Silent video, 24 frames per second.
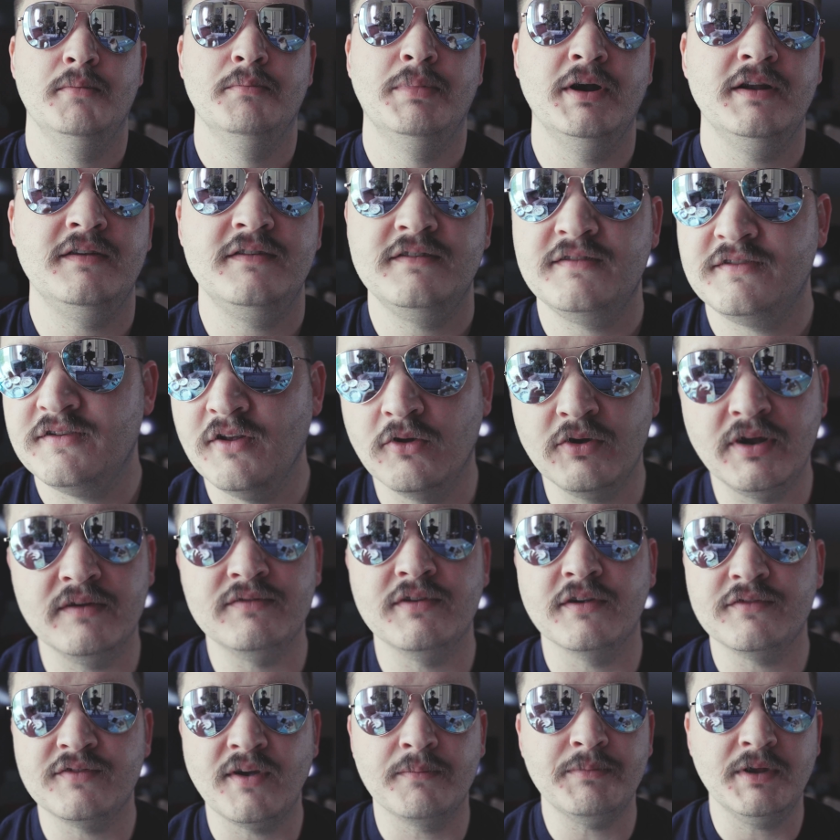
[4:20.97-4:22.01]
but it still
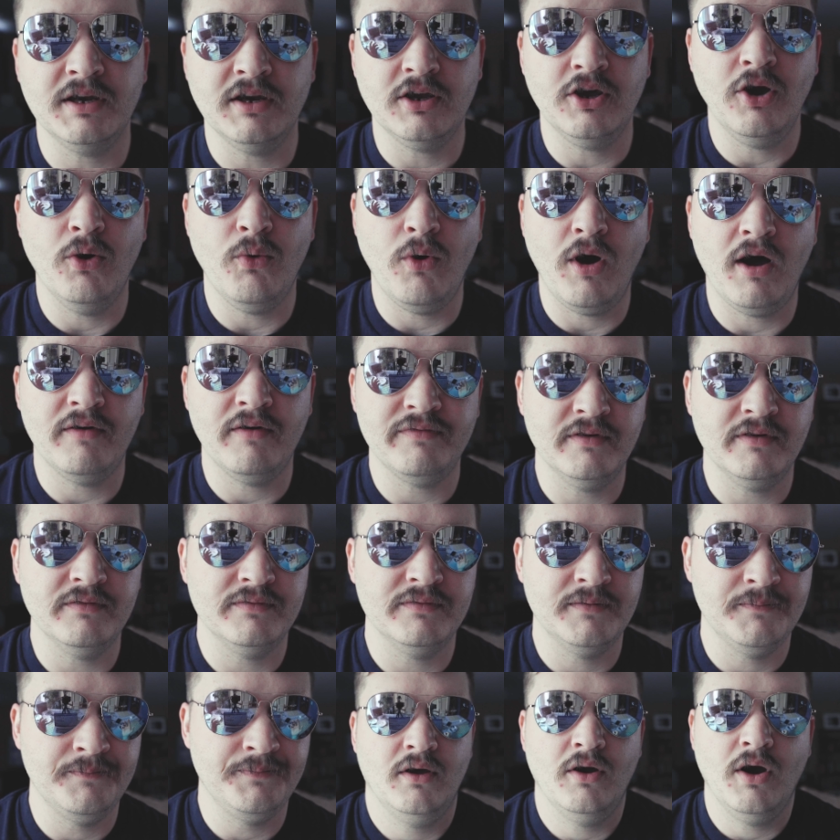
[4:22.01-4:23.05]
gives us something to go off of.
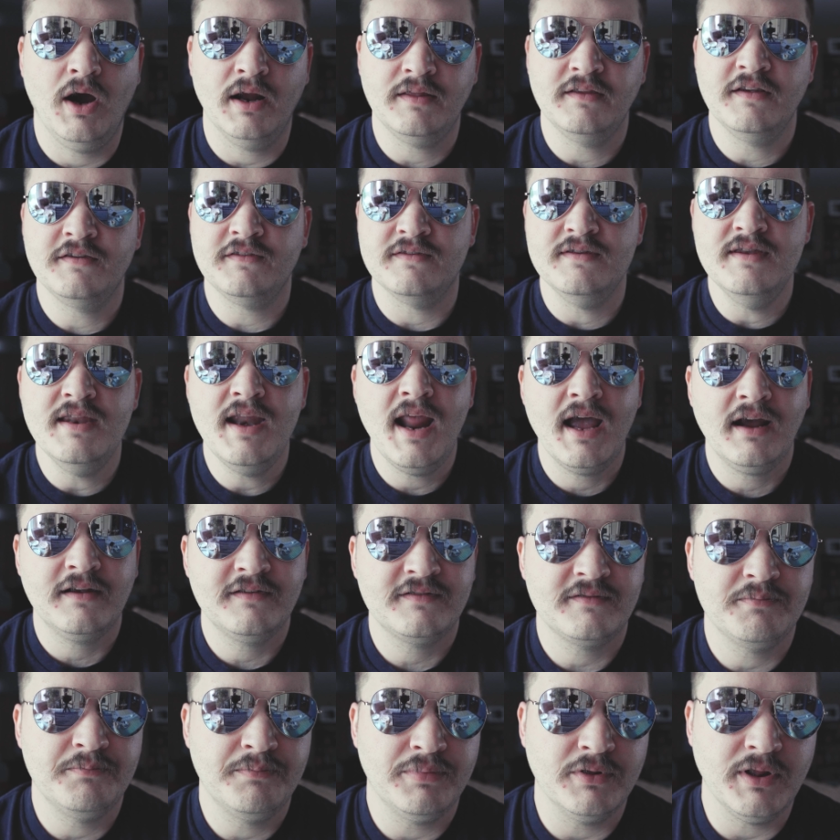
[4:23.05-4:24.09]
All right, this
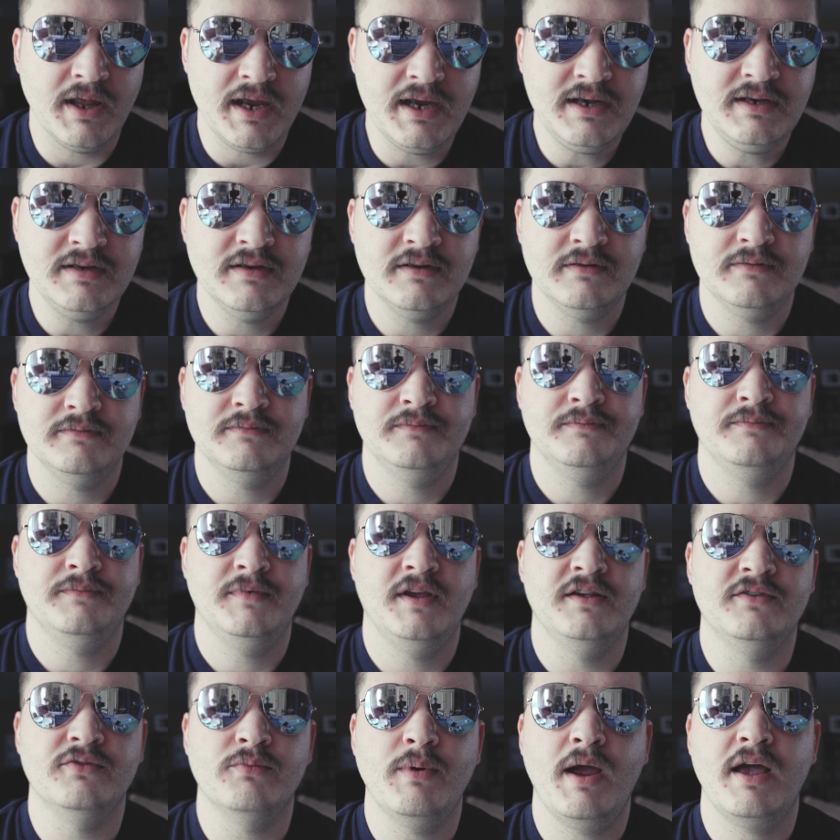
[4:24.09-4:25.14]
next plate
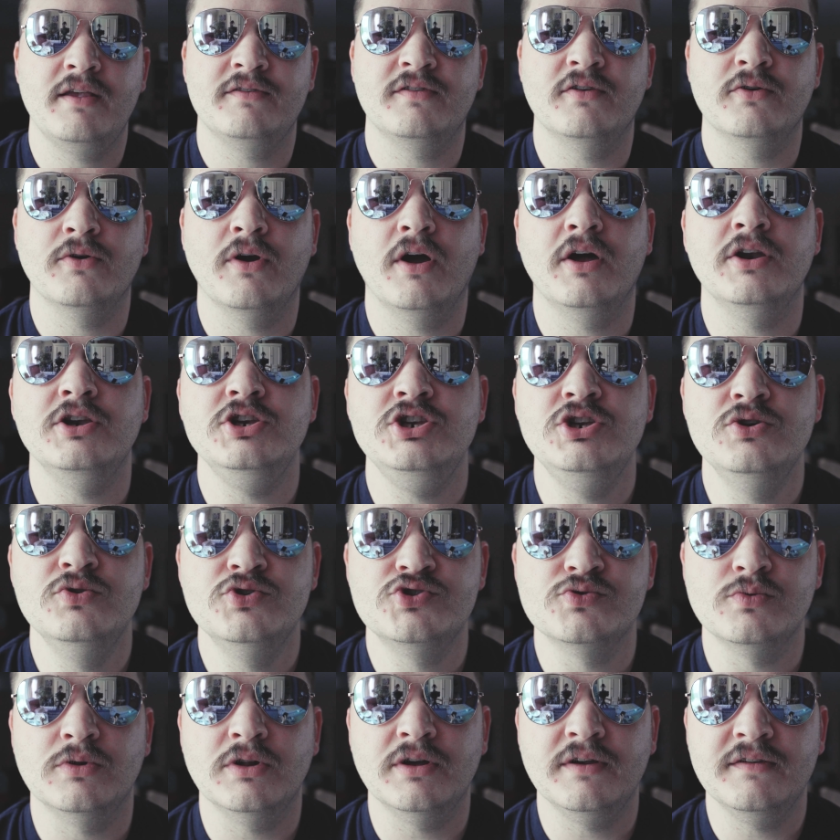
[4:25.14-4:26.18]
is a rather
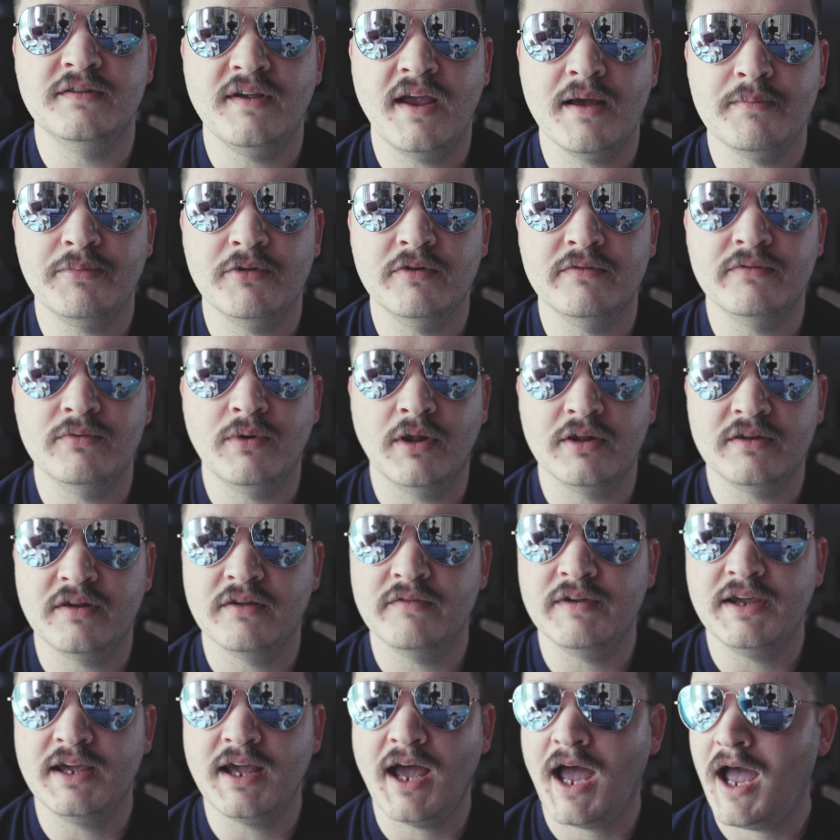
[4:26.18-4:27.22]
unusual example of a
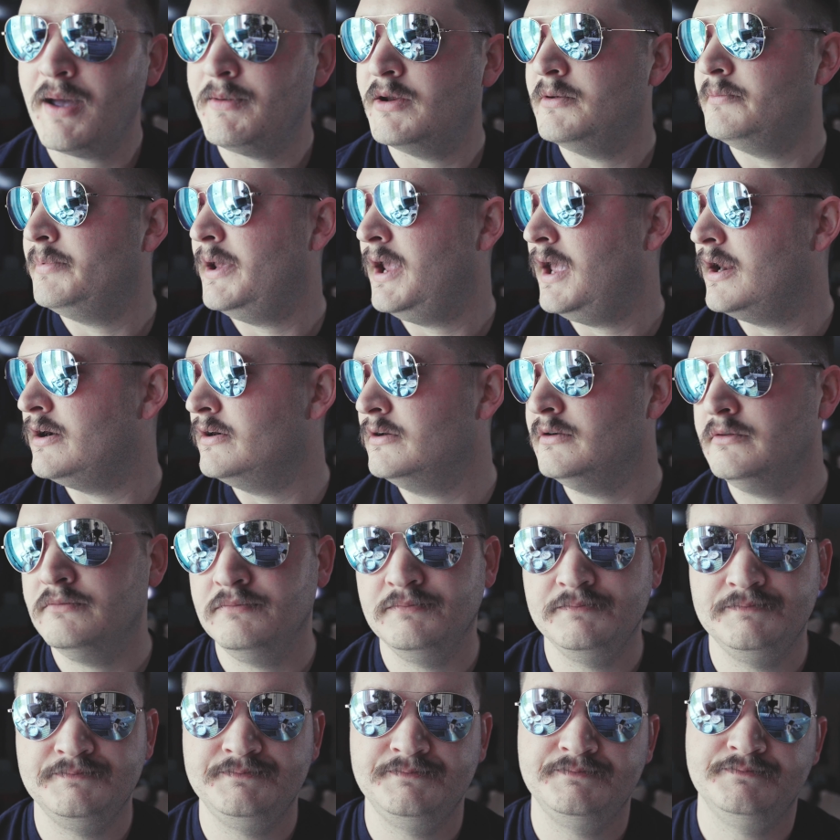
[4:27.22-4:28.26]
relatively common pattern.
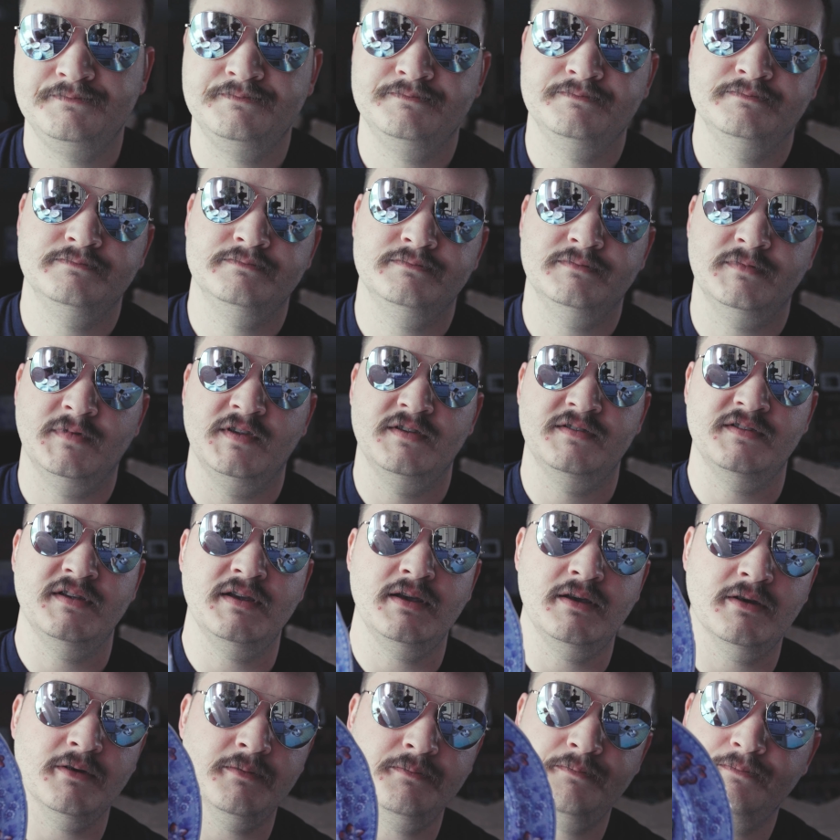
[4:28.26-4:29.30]
See
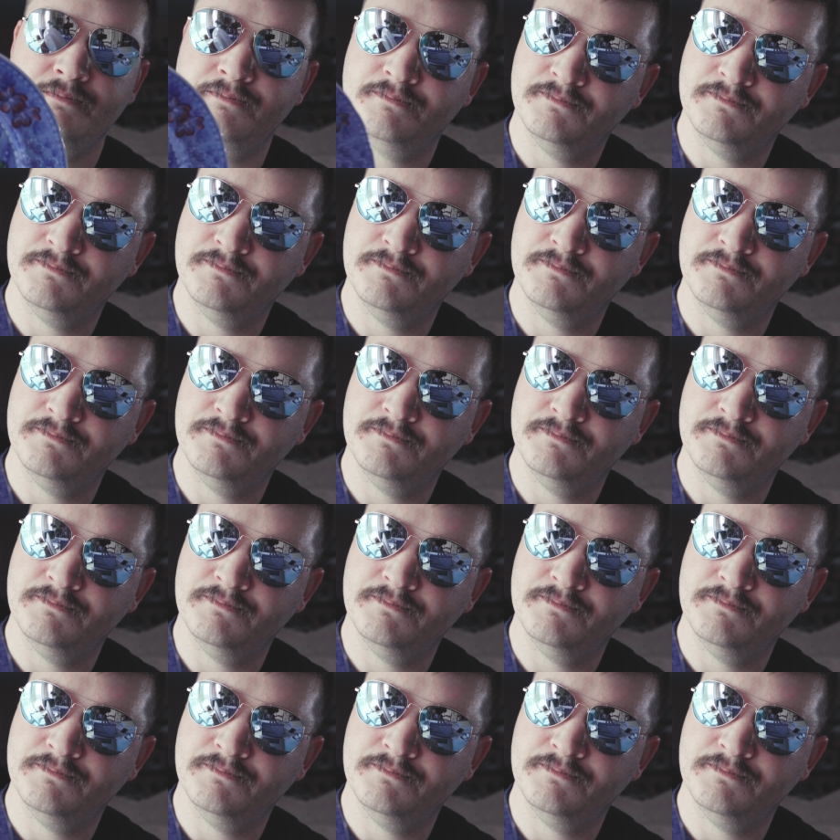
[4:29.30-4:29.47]
here?